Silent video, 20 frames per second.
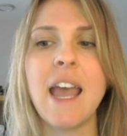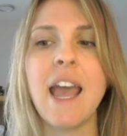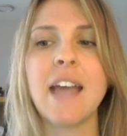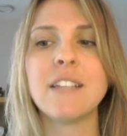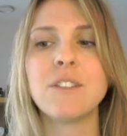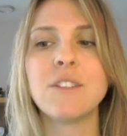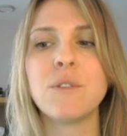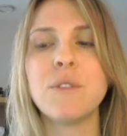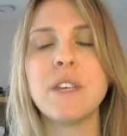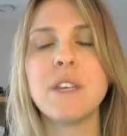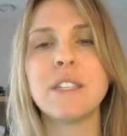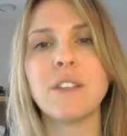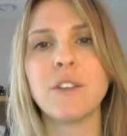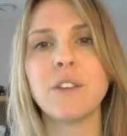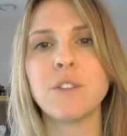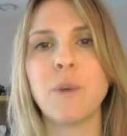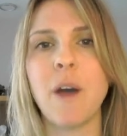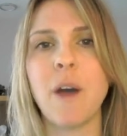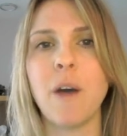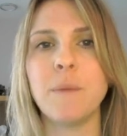And so this
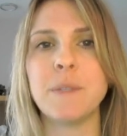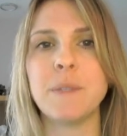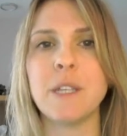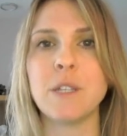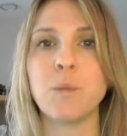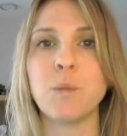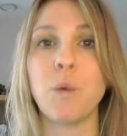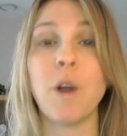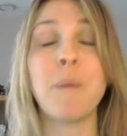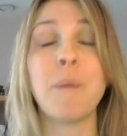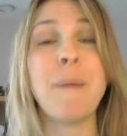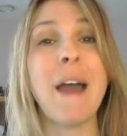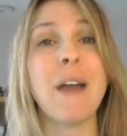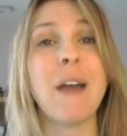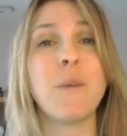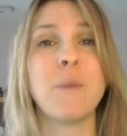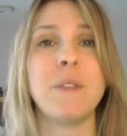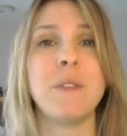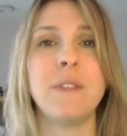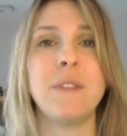also helps us work
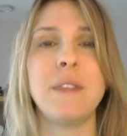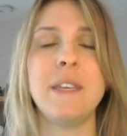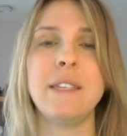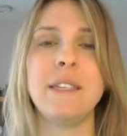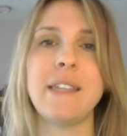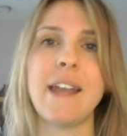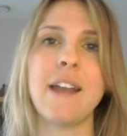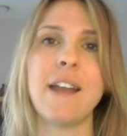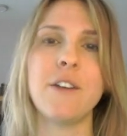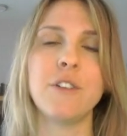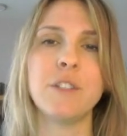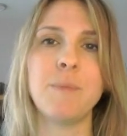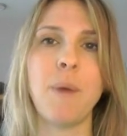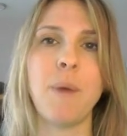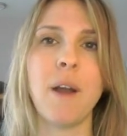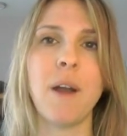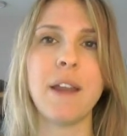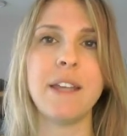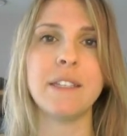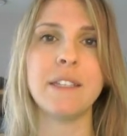back with these standards
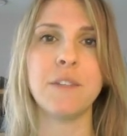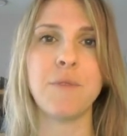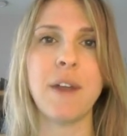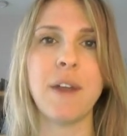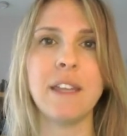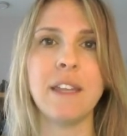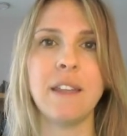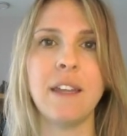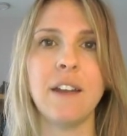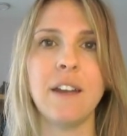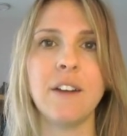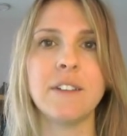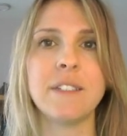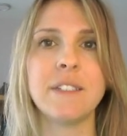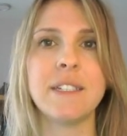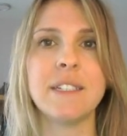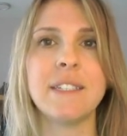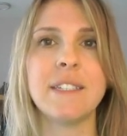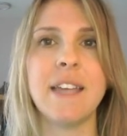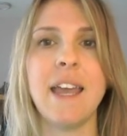bodies and regulators
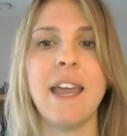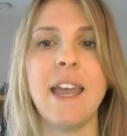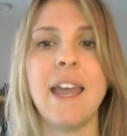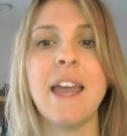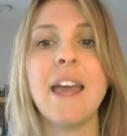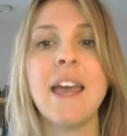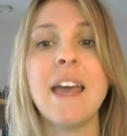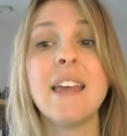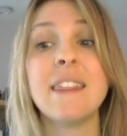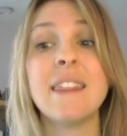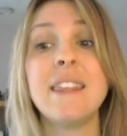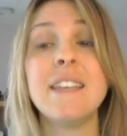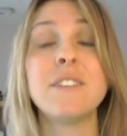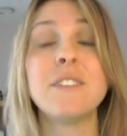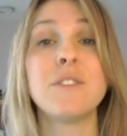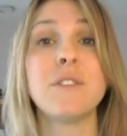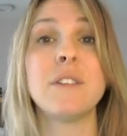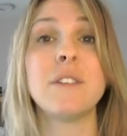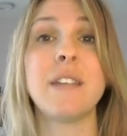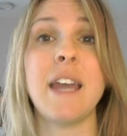to say, these
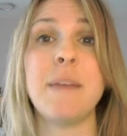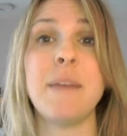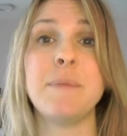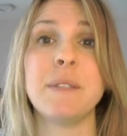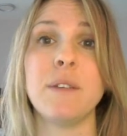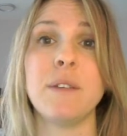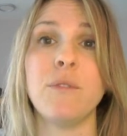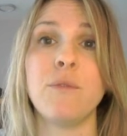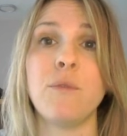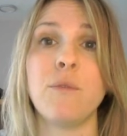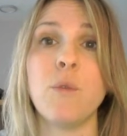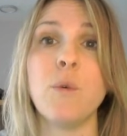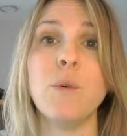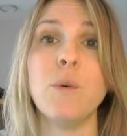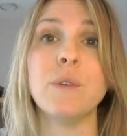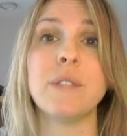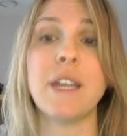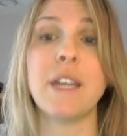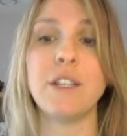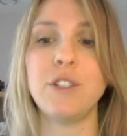are the types of
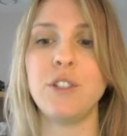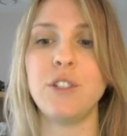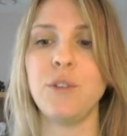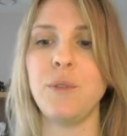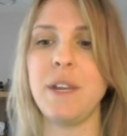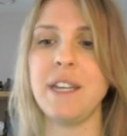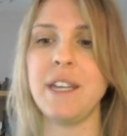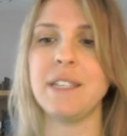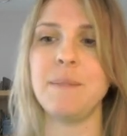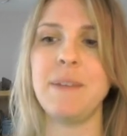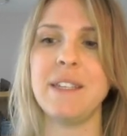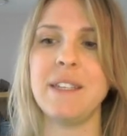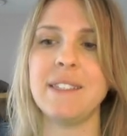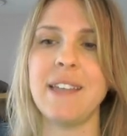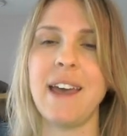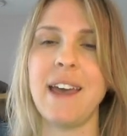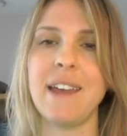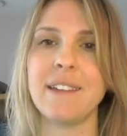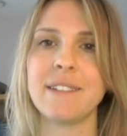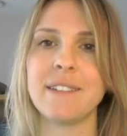rules that do need to be
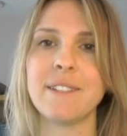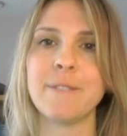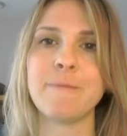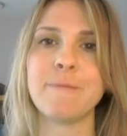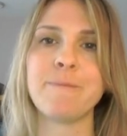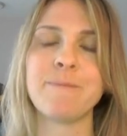set.